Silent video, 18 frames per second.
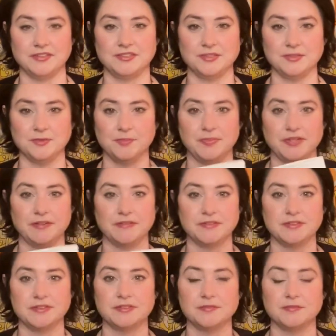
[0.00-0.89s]
to be
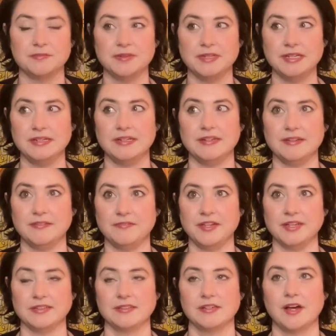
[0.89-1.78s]
able to read an
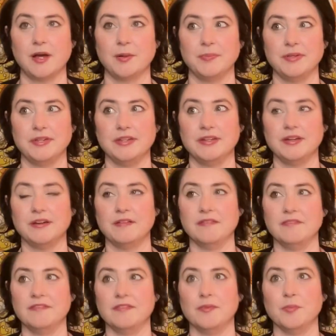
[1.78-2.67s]
advanced copy
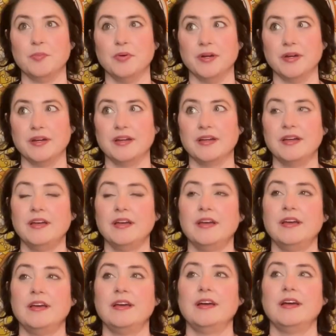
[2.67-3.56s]
of the book
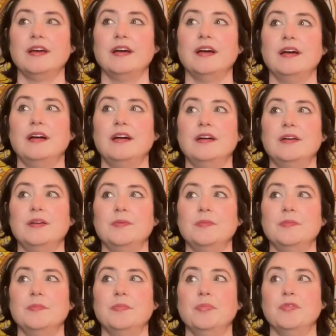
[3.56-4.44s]

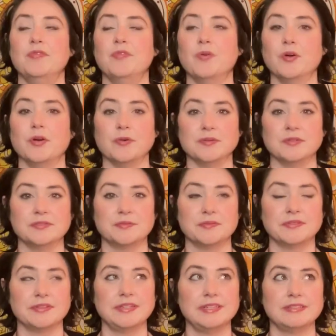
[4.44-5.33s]
before it was
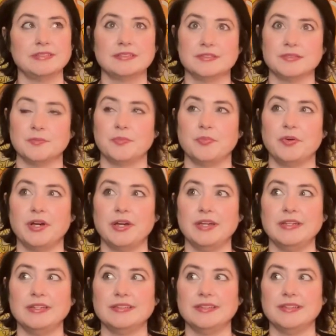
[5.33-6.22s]
released.
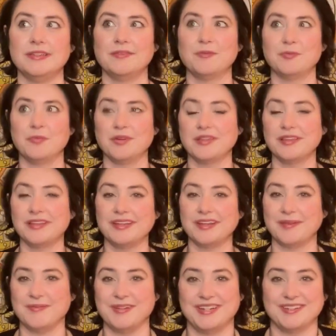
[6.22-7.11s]
But
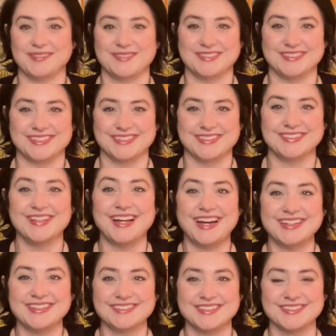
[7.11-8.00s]
really, I mean, it was the
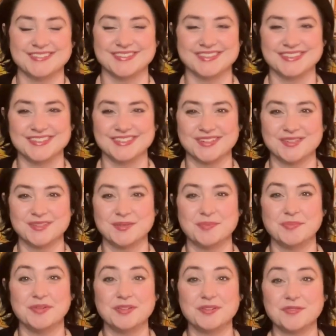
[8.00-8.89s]
class that was so
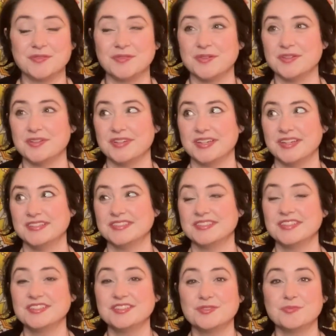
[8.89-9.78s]
beautiful and
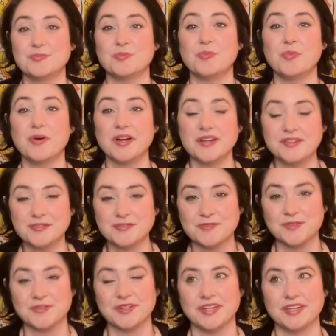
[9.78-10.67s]
such a
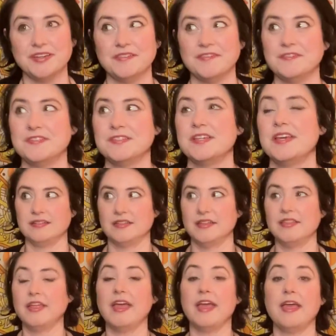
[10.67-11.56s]
wonderful gift.
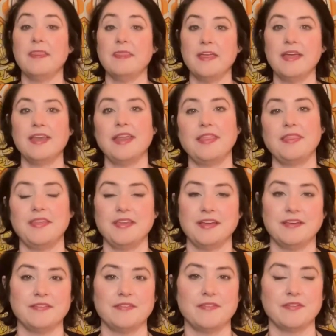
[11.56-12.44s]
And then at the
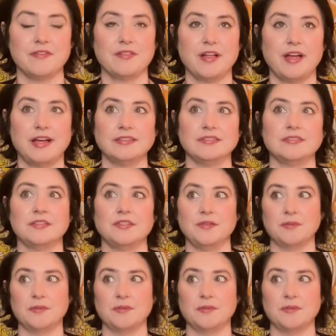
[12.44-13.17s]
end of the class,